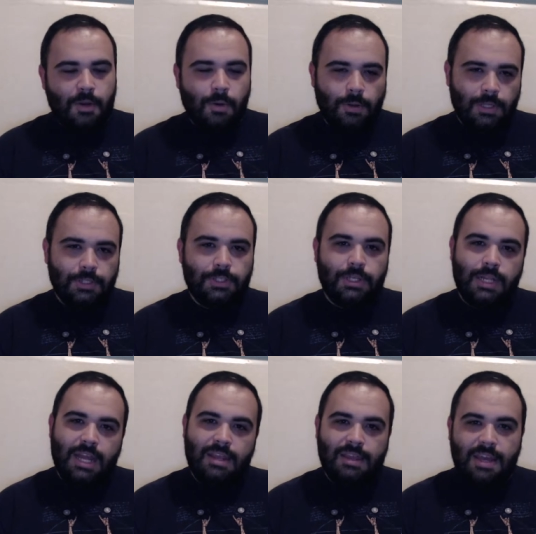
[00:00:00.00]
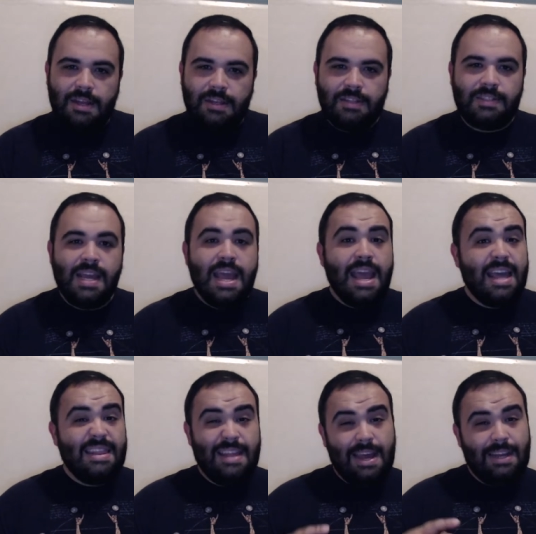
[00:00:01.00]
Coalition and Thaddeus,
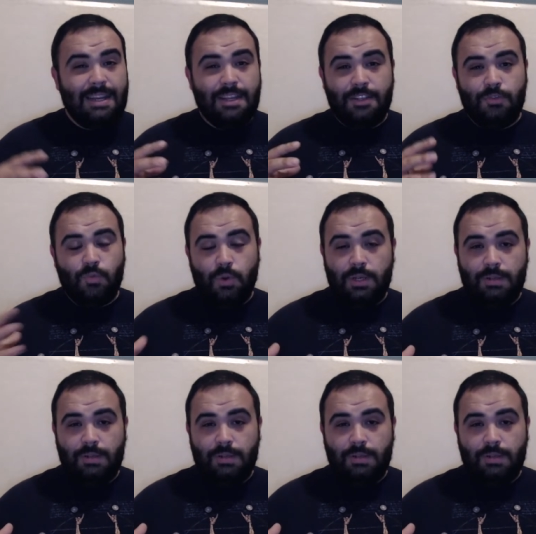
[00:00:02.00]
and that is what